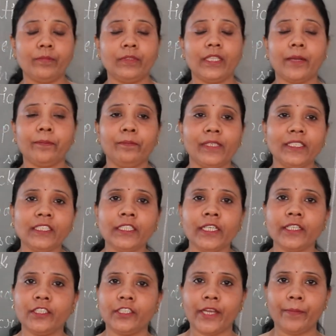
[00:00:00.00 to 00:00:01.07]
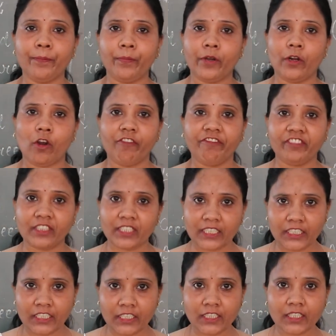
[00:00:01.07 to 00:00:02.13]
The best example of
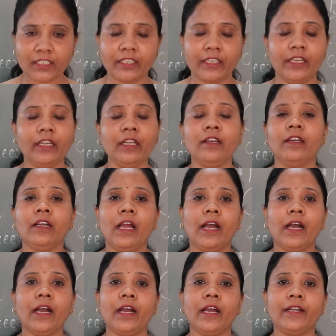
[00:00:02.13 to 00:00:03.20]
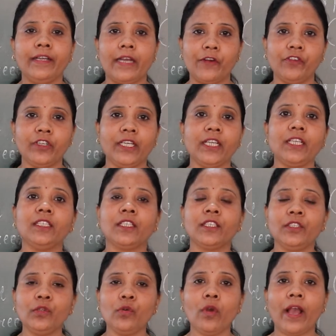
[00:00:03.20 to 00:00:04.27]
touch screen, nowadays
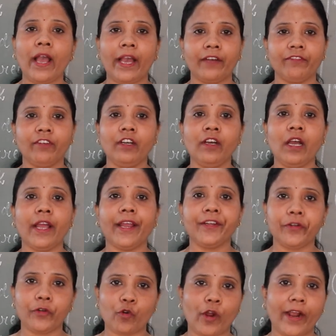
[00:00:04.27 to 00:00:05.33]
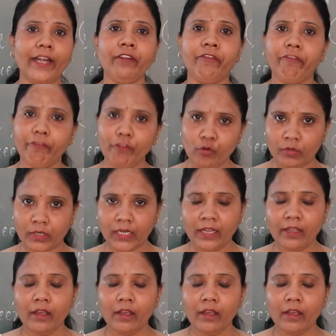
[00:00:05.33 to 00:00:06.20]
you have a Android phone.